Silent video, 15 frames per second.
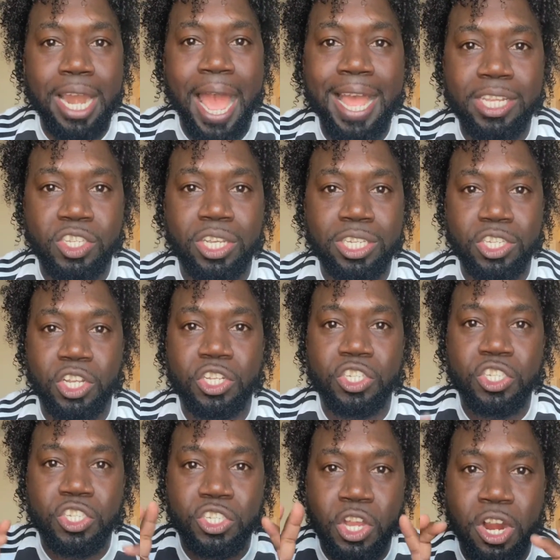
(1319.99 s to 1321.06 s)
not just a
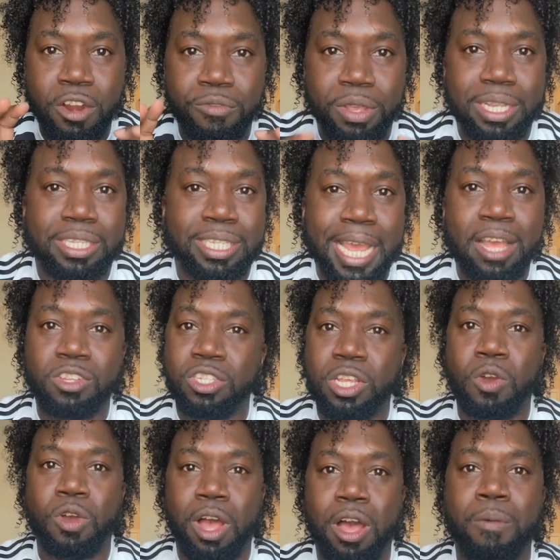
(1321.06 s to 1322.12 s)
servant. Sounds
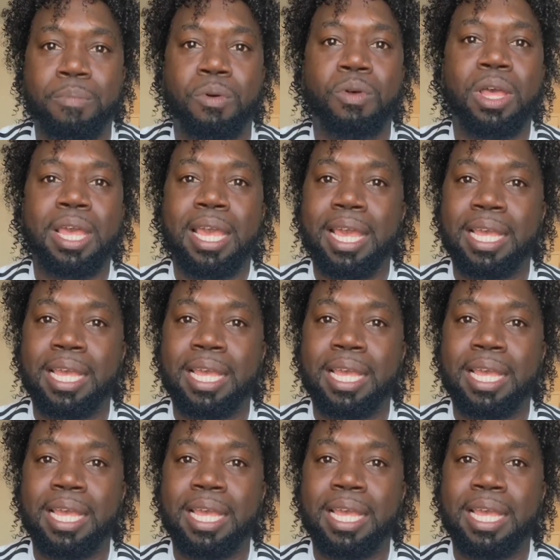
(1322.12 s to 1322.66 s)
so humble